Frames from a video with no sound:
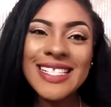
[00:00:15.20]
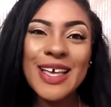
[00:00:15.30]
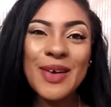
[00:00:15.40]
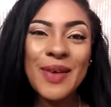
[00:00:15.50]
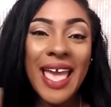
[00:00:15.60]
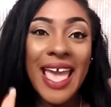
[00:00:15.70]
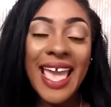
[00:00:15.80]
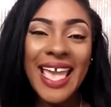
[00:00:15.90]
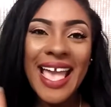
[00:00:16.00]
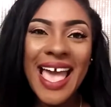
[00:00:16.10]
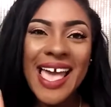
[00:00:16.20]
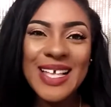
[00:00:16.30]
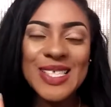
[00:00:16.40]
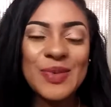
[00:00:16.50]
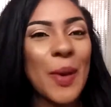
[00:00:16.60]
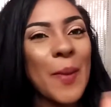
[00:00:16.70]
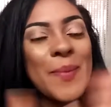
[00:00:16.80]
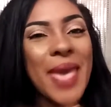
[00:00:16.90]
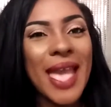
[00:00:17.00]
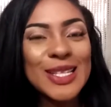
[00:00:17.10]
So, hey guys, welcome
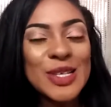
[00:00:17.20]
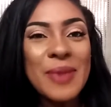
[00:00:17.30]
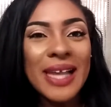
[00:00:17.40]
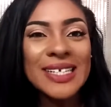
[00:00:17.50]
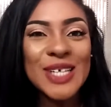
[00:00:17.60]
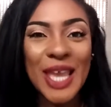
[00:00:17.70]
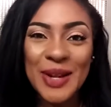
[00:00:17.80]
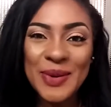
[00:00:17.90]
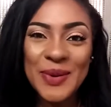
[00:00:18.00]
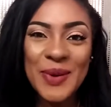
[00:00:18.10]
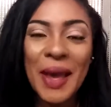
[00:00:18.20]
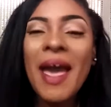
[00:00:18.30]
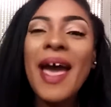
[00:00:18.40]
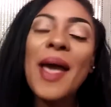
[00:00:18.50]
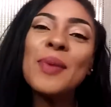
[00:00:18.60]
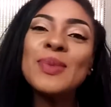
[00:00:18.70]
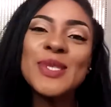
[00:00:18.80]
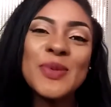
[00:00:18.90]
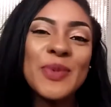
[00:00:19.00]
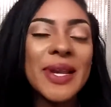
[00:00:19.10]
back to my channel. I am
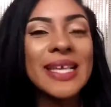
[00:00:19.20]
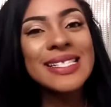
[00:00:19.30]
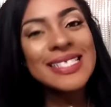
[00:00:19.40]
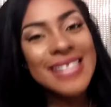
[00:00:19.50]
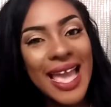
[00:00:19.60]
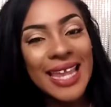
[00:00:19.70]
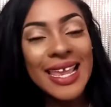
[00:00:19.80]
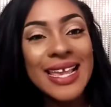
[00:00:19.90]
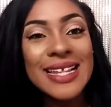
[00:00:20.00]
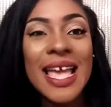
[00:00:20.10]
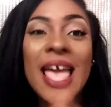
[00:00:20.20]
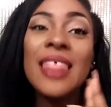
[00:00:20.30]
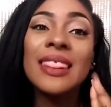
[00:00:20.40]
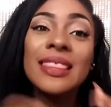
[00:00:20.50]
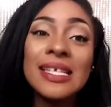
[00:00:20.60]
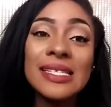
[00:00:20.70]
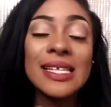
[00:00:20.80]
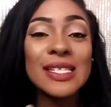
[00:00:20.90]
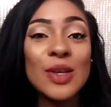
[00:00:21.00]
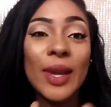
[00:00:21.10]
super excited. This
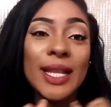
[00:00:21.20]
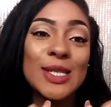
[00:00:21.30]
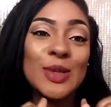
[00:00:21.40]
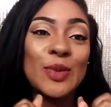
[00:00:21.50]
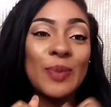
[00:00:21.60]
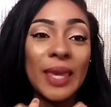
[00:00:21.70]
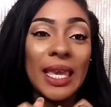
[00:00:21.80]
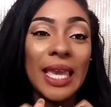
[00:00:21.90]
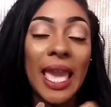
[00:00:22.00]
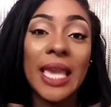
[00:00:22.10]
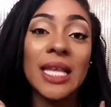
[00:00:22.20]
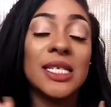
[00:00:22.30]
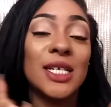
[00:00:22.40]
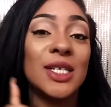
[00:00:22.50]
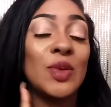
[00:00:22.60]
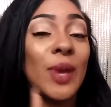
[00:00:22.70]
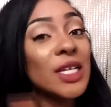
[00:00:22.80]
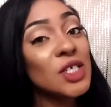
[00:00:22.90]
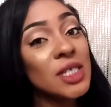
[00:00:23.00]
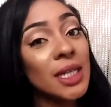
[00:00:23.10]
is going to be a
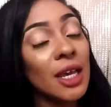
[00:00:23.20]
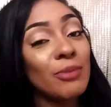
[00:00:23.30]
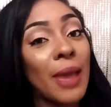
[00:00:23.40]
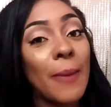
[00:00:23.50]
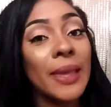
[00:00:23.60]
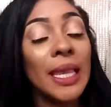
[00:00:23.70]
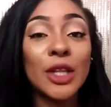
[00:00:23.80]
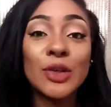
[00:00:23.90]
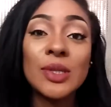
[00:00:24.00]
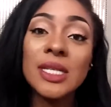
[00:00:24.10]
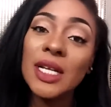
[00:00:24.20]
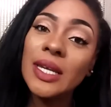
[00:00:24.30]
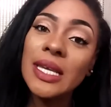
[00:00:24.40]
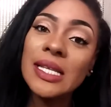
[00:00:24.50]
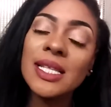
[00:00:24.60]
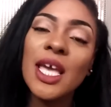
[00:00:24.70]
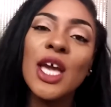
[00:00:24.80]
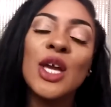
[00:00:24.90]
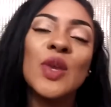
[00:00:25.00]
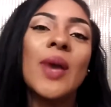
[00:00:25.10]
continuation of my beginner series.
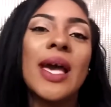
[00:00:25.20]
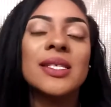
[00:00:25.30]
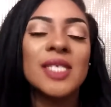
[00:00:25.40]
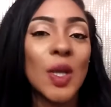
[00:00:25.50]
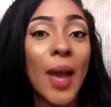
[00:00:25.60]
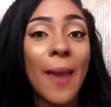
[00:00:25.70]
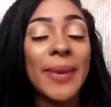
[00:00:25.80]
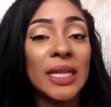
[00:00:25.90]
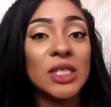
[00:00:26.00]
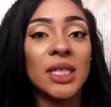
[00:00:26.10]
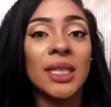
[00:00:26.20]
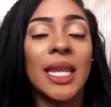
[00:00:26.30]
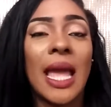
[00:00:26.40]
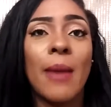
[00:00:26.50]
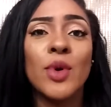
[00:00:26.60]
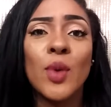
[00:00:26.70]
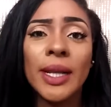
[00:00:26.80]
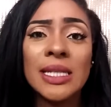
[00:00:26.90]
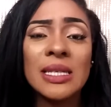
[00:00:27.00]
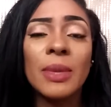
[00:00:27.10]
You guys know I mentioned that I'm
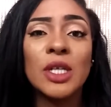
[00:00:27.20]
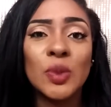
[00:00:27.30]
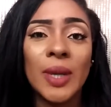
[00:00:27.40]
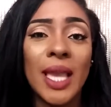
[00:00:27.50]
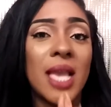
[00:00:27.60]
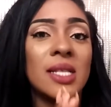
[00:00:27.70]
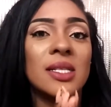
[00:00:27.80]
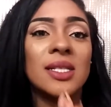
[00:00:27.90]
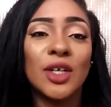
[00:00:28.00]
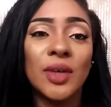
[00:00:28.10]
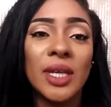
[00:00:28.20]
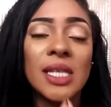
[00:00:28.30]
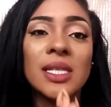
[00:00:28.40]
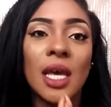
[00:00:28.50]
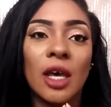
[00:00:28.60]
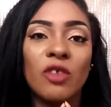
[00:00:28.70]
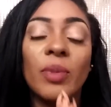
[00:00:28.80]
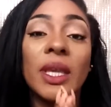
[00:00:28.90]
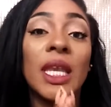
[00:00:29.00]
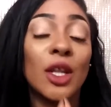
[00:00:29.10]
going to be doing a series of
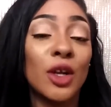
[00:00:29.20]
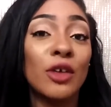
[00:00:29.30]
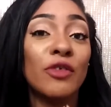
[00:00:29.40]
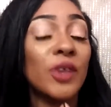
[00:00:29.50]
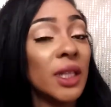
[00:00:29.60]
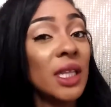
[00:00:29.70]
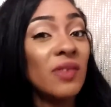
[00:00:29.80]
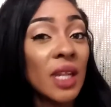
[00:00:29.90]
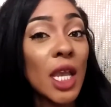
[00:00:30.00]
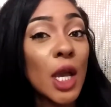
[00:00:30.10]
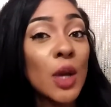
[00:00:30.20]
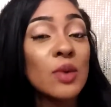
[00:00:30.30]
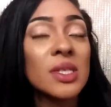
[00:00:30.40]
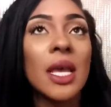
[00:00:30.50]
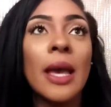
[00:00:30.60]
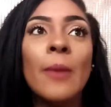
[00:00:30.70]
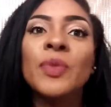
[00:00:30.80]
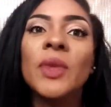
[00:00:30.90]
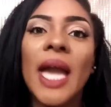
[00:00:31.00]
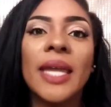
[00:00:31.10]
beginner friendly videos,
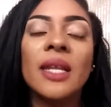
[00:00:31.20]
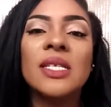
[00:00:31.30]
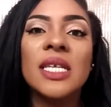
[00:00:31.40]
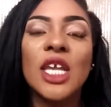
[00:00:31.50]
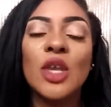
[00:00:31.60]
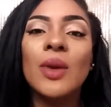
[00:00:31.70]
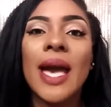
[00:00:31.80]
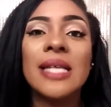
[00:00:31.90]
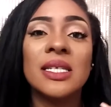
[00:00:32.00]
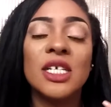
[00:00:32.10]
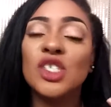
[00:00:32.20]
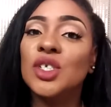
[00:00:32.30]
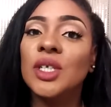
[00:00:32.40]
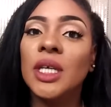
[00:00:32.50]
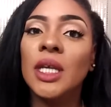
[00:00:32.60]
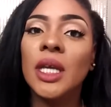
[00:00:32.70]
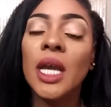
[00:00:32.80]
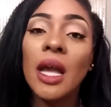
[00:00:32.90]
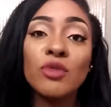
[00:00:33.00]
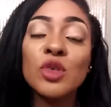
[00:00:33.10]
kind of to get you guys initially
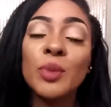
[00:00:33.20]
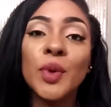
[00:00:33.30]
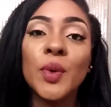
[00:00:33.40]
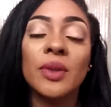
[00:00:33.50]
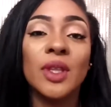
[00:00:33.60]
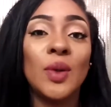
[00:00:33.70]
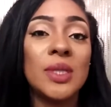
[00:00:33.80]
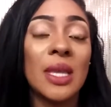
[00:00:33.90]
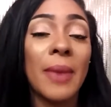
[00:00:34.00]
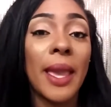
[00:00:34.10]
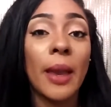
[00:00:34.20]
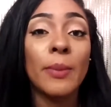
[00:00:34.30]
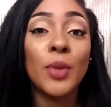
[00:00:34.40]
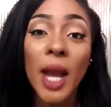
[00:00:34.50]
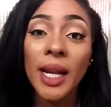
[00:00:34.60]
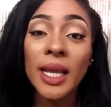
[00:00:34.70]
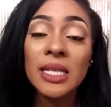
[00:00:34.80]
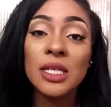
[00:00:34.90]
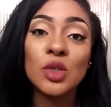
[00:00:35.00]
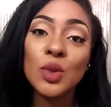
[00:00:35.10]
comfortable with using makeup
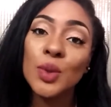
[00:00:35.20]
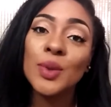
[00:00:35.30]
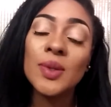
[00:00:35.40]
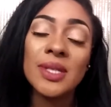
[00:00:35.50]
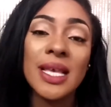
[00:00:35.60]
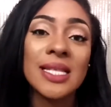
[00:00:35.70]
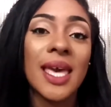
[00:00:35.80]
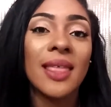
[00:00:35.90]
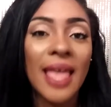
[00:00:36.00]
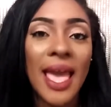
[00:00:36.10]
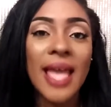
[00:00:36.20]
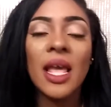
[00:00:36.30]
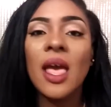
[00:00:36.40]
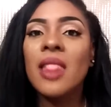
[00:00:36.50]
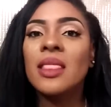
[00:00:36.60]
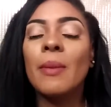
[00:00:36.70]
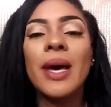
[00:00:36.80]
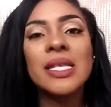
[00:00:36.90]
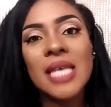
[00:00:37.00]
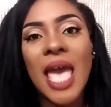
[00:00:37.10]
products and tools, things like that, the
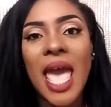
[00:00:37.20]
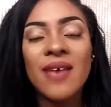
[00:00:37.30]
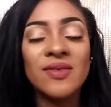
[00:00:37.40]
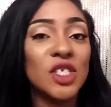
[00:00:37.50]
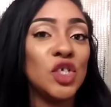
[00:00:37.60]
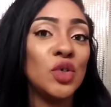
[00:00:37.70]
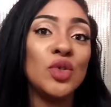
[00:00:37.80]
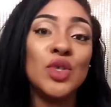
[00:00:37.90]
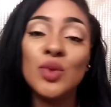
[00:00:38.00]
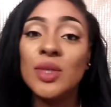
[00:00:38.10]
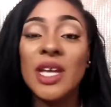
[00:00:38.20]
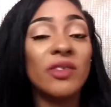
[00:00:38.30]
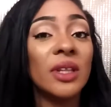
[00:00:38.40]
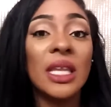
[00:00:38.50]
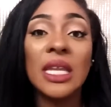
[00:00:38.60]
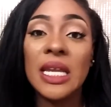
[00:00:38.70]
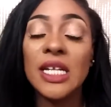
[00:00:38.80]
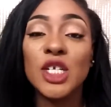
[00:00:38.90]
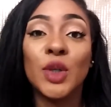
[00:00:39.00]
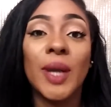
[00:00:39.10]
must-haves that you do definitely
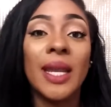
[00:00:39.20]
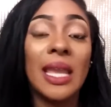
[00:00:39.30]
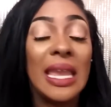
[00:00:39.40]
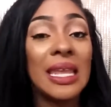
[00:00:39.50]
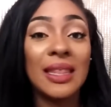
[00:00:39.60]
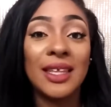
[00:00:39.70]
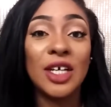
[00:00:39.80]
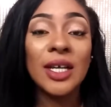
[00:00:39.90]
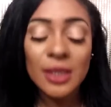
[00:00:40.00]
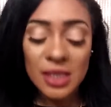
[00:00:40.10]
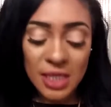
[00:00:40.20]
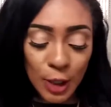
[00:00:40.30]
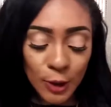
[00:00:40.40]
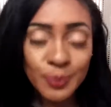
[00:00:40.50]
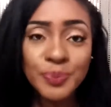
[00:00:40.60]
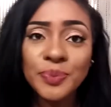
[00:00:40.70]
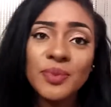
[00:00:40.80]
need to create any look. So